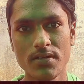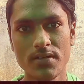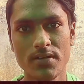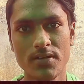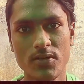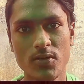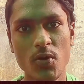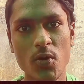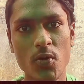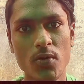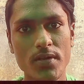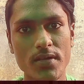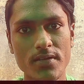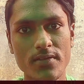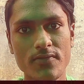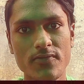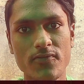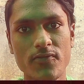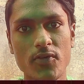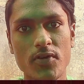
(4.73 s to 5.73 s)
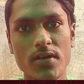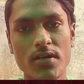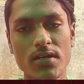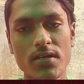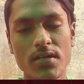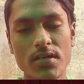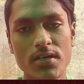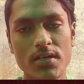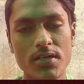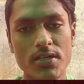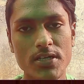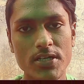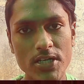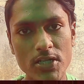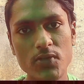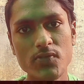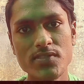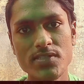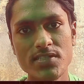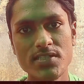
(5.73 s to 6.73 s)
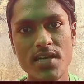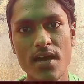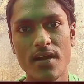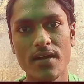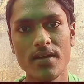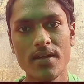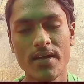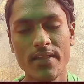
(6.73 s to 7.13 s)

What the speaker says: recording for a news channel,